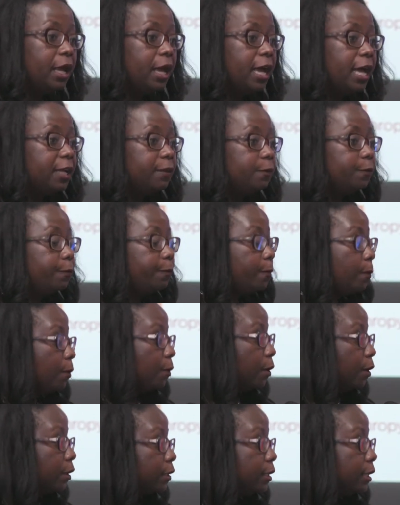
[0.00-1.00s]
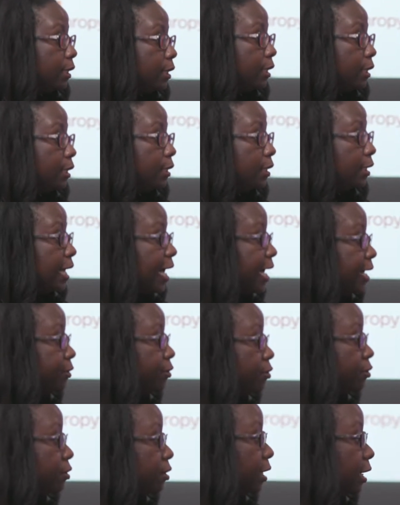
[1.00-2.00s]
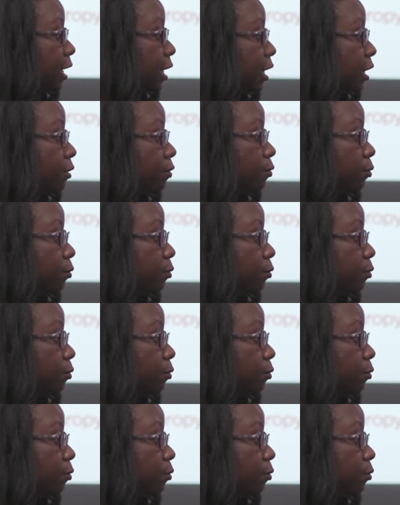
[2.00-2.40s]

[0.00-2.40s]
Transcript: And for the last uh,